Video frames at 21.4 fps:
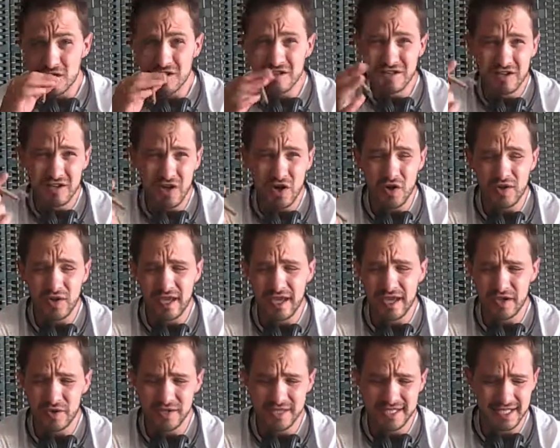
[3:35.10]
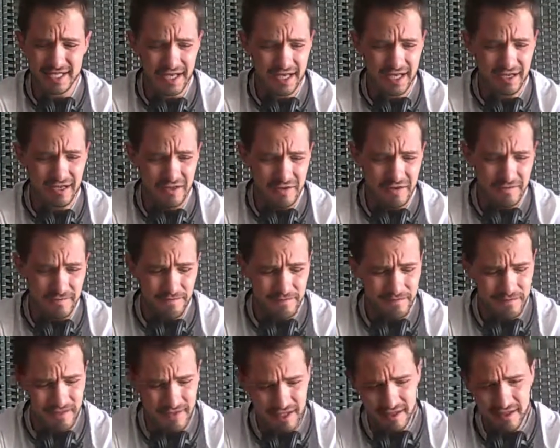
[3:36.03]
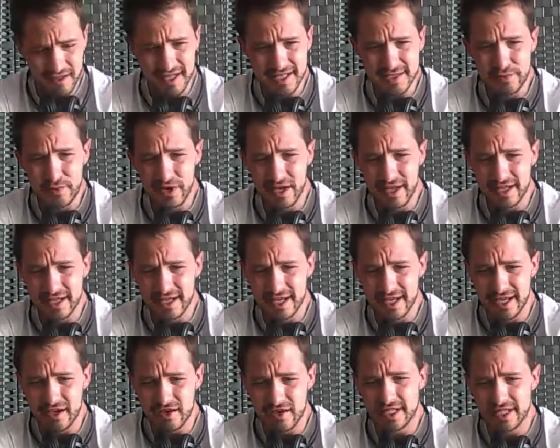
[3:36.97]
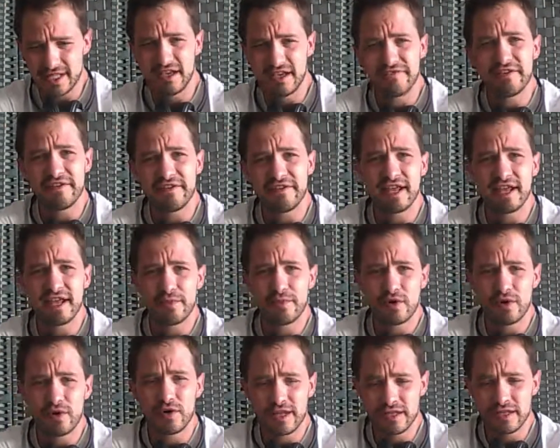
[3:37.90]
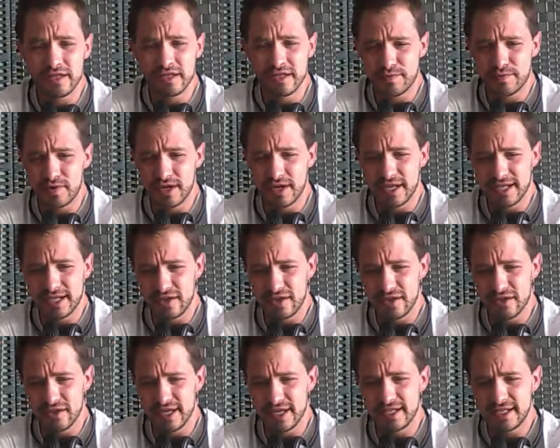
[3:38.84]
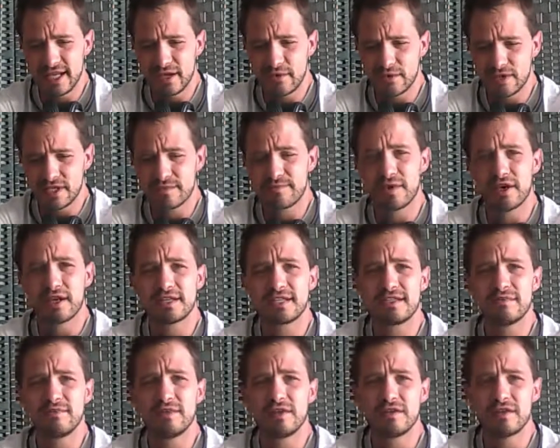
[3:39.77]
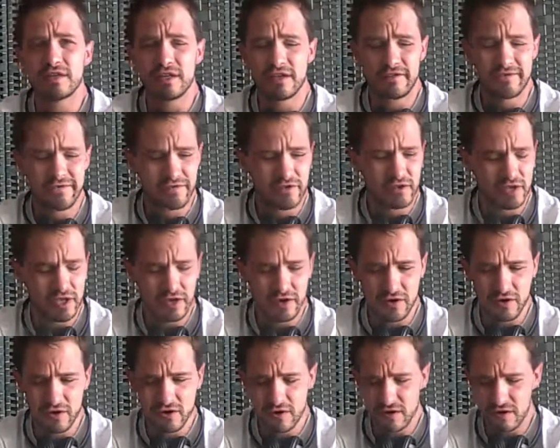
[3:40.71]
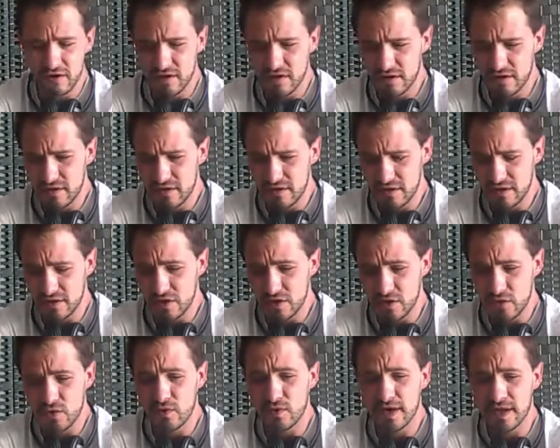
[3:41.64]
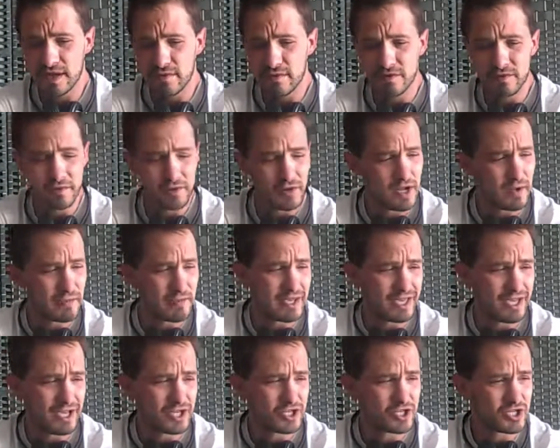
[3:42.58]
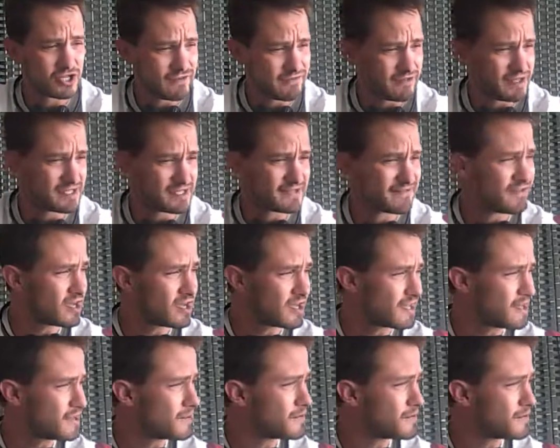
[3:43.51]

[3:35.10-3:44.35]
Okay, USA, let's break it down. Let's see if at any point in this breakdown they take responsibility for the incredible propagation of this fucking...